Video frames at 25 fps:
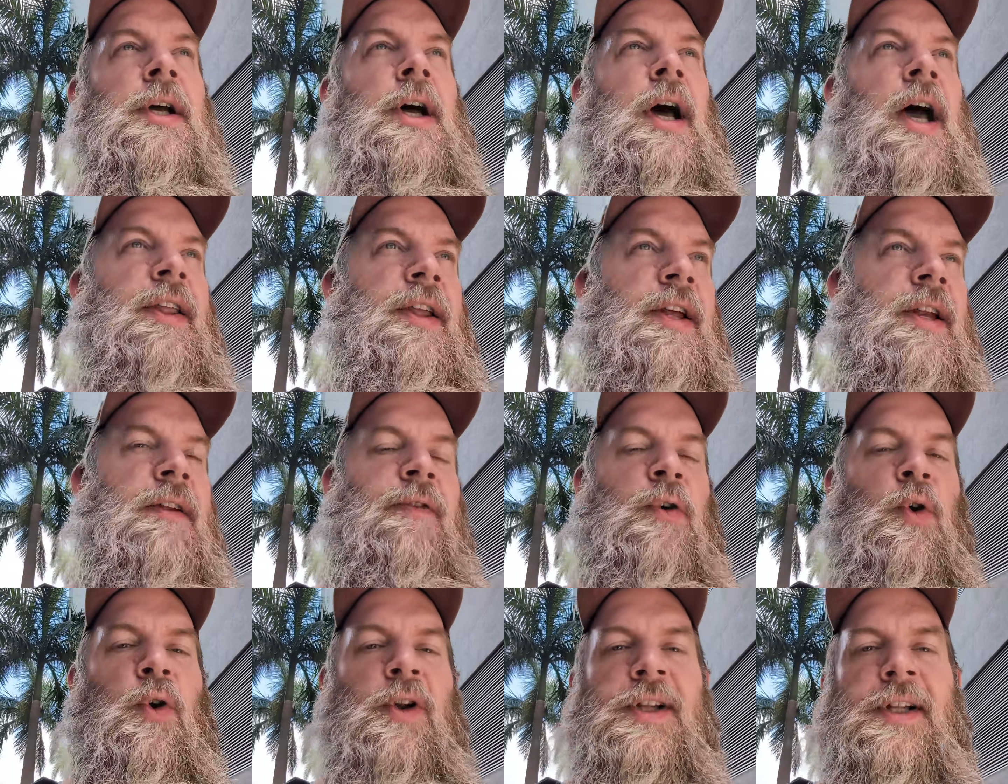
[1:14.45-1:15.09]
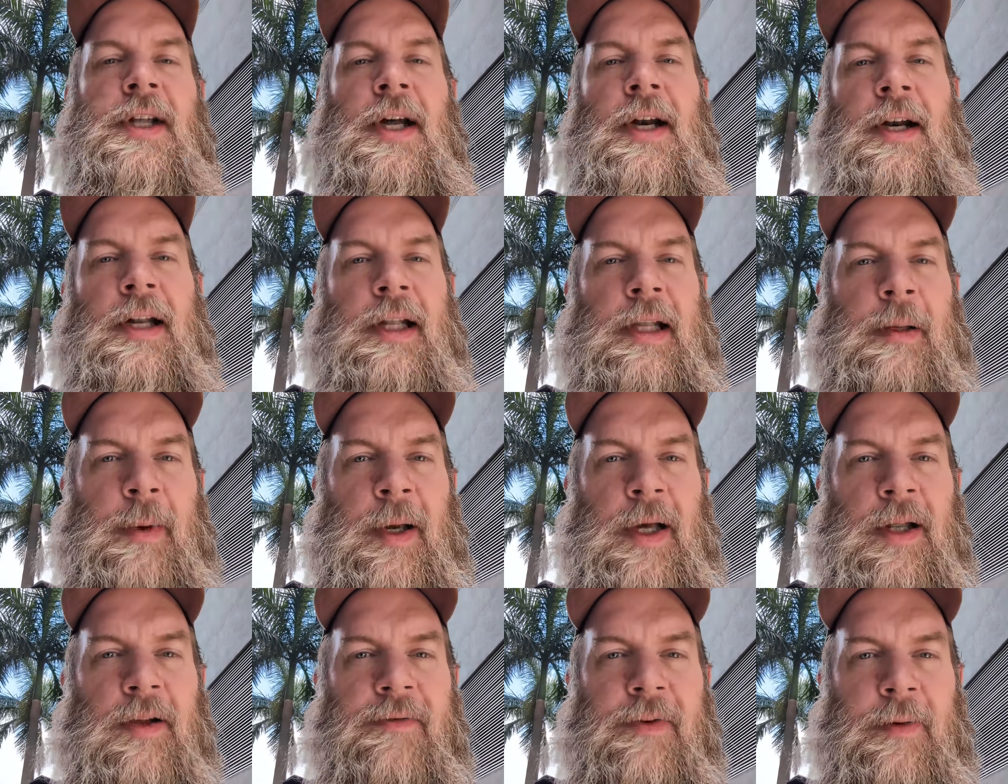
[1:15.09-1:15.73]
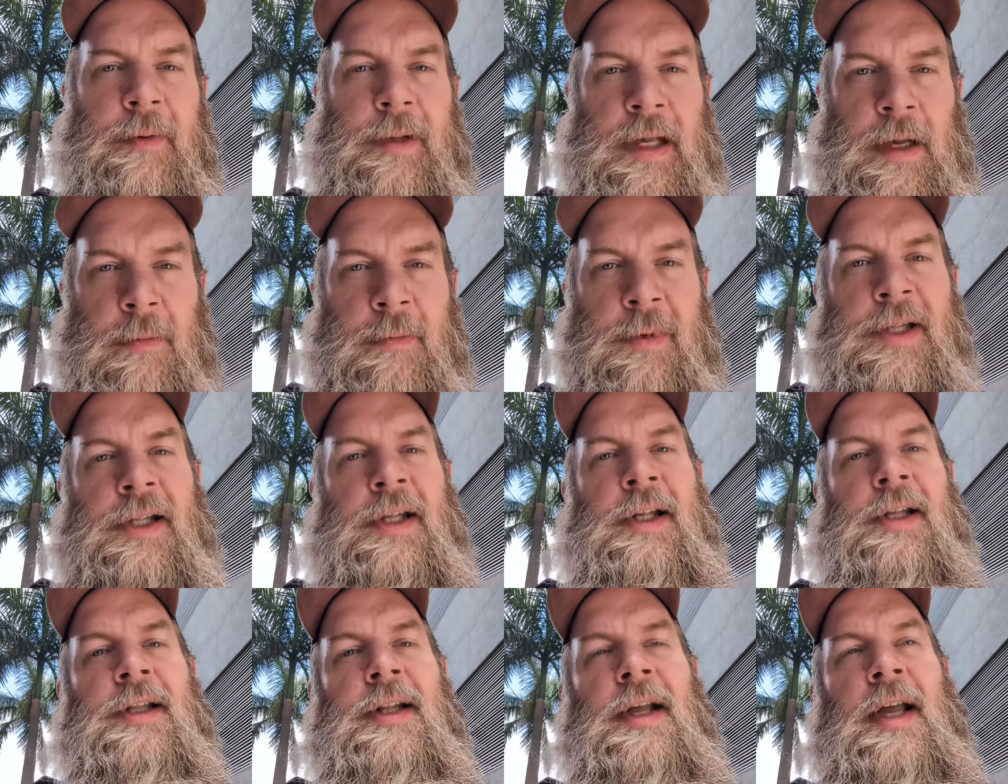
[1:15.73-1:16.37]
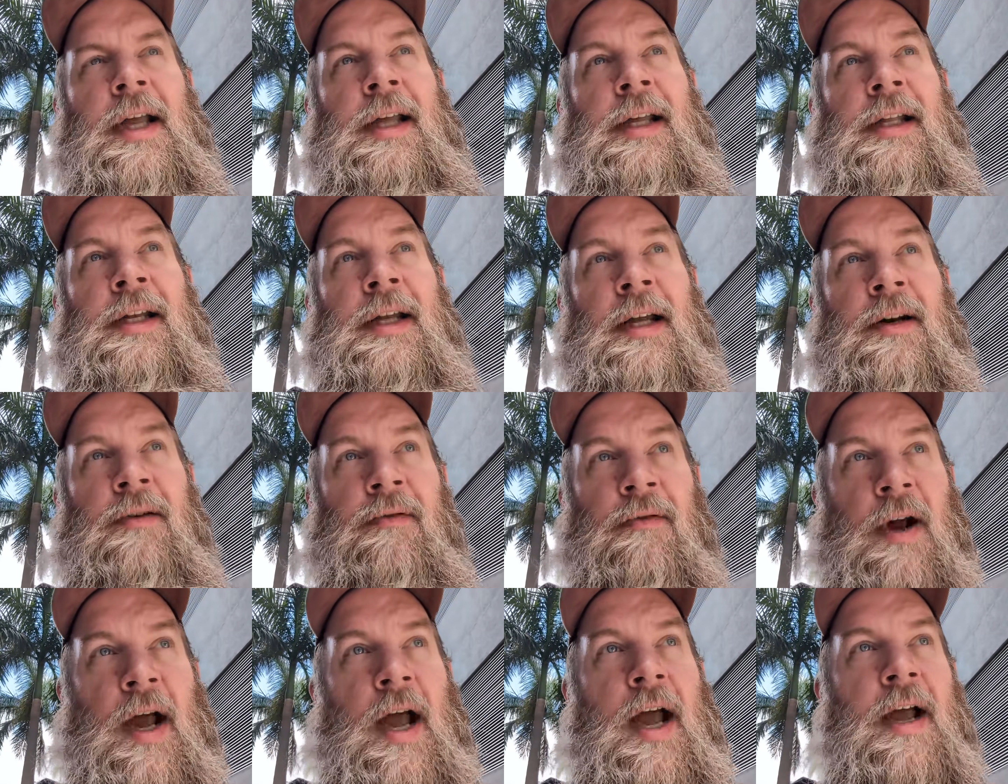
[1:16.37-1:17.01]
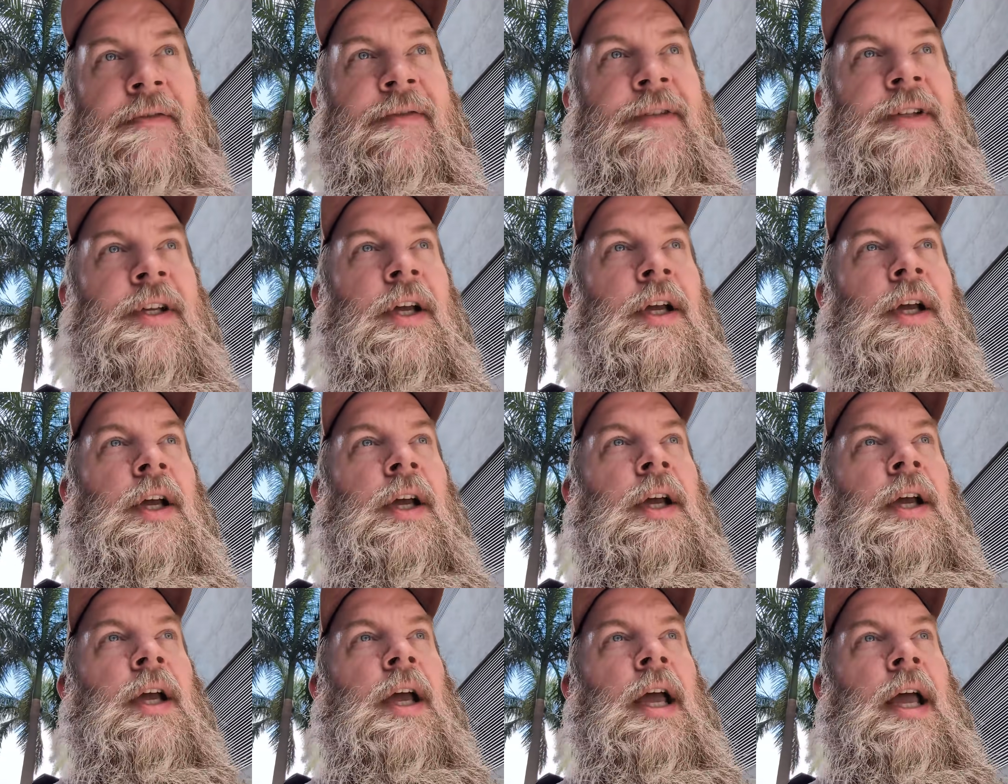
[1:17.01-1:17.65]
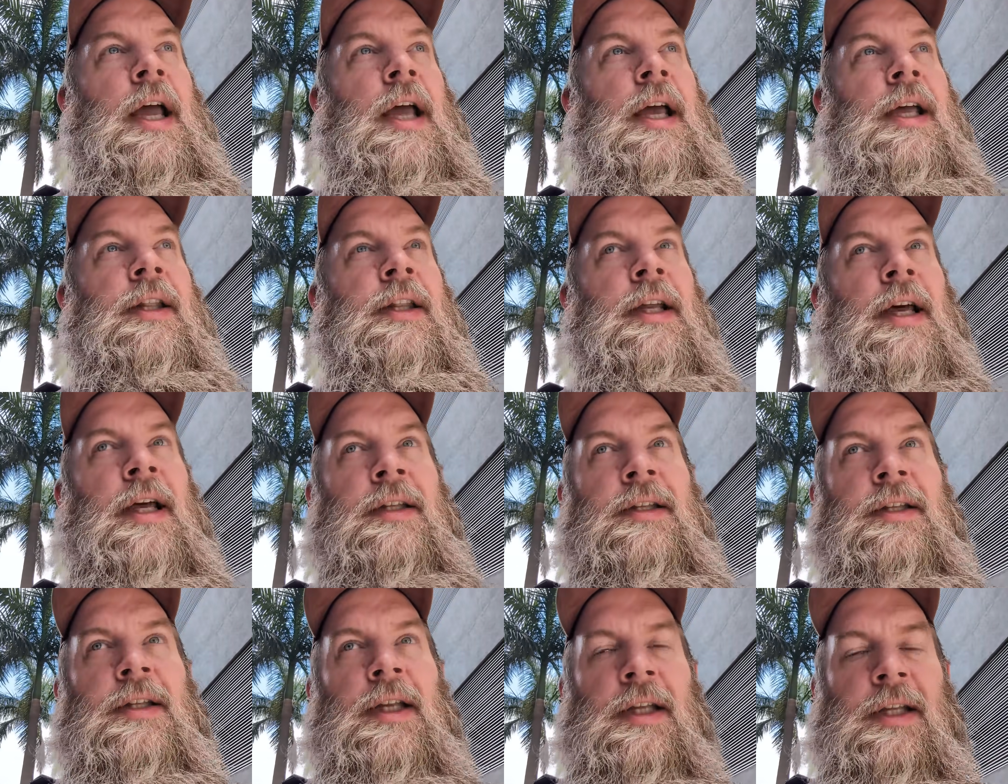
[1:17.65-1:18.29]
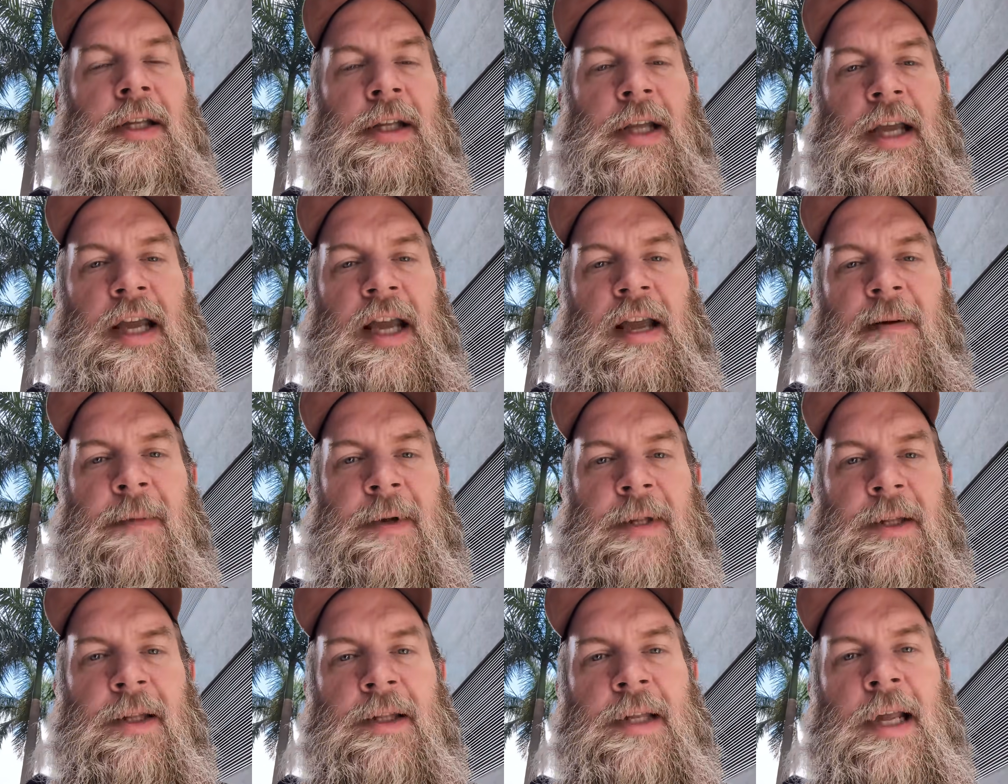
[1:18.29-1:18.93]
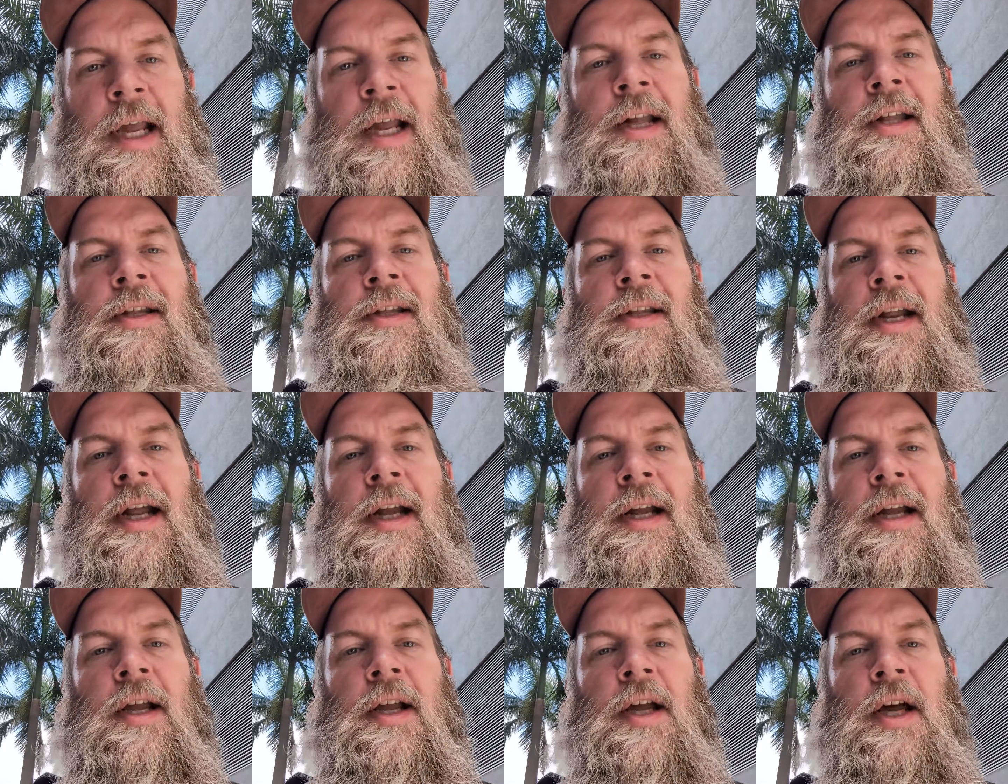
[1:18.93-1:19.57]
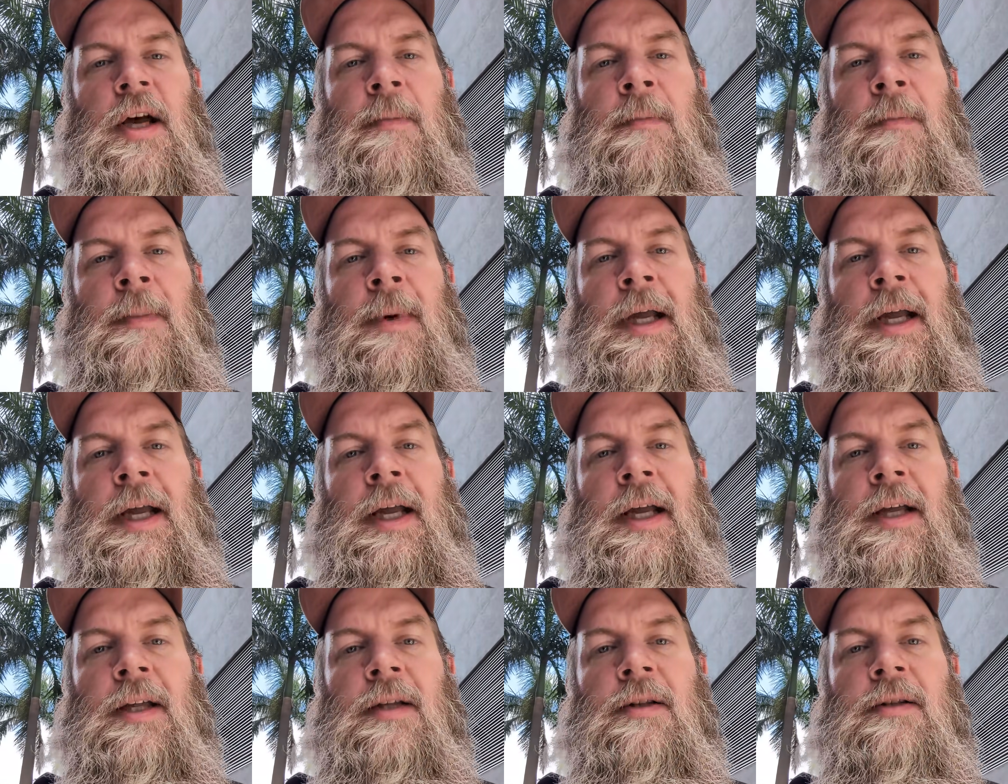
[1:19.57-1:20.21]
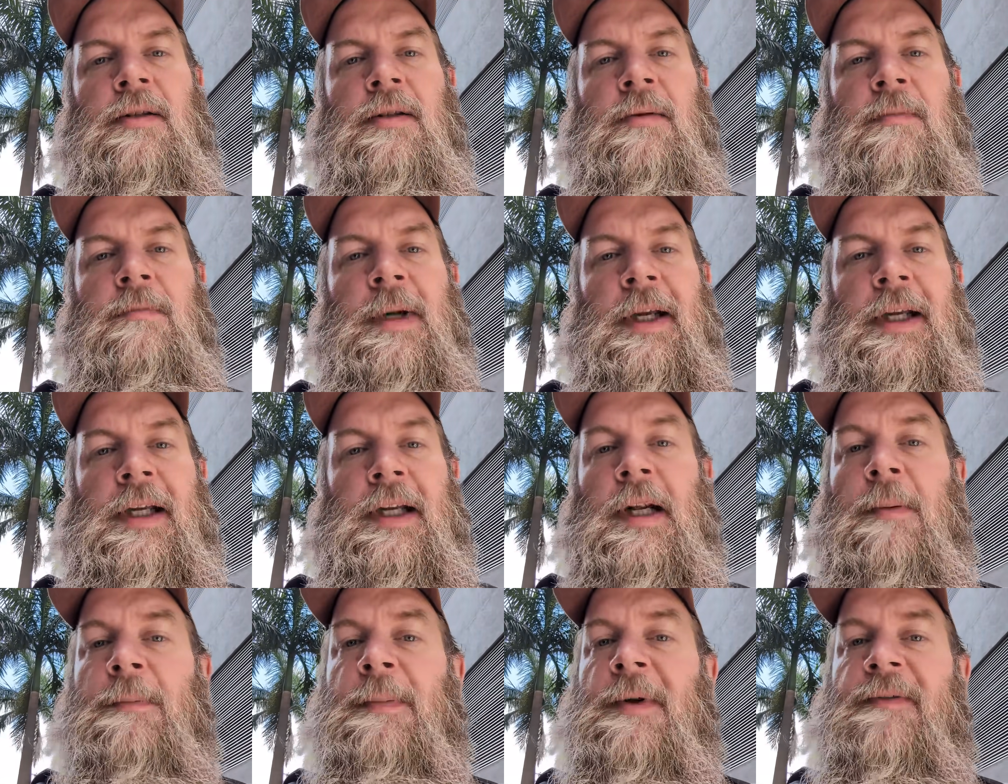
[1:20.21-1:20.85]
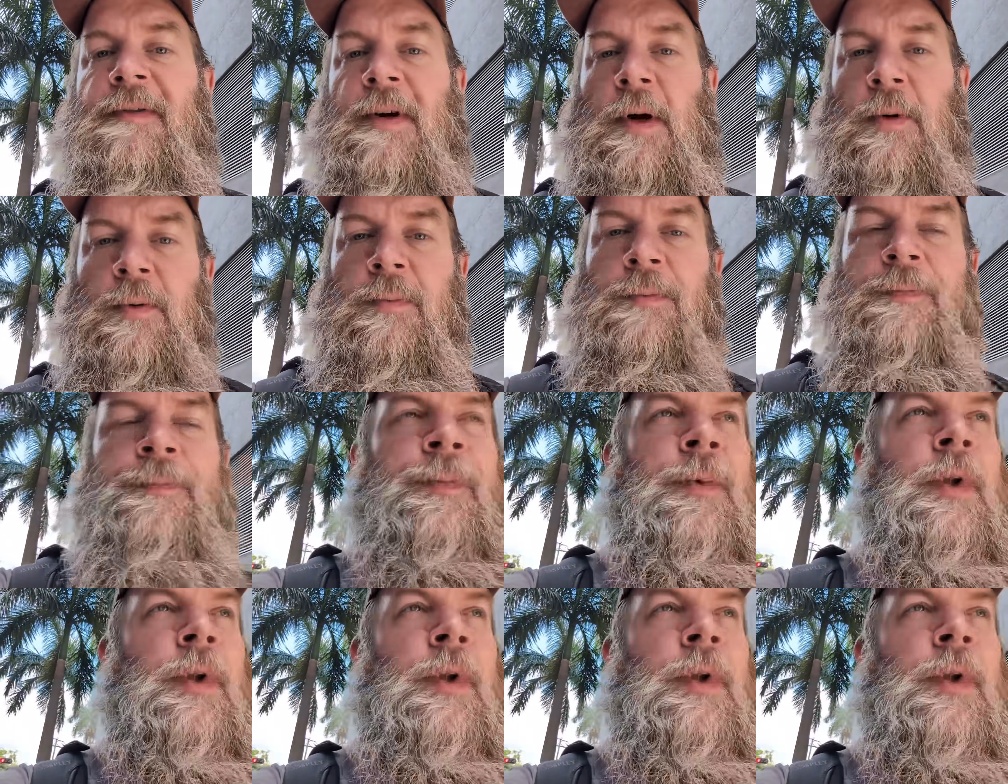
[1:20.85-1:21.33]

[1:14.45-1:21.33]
I then, of course, got an email from the embassy saying it had arrived and that they gave me the days that I could come and pick it up and vote.